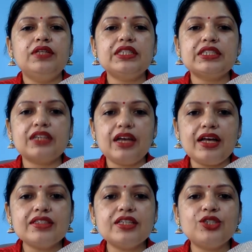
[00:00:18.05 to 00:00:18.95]
This
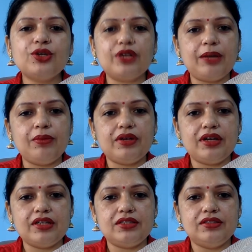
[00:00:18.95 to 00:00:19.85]
class is your grammar
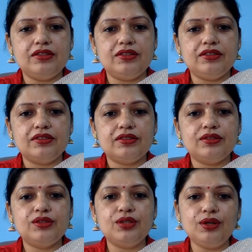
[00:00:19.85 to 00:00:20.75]
class
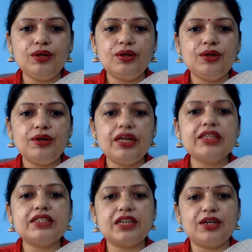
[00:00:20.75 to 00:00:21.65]
So
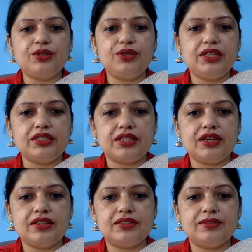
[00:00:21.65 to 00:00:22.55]
let's start today's class.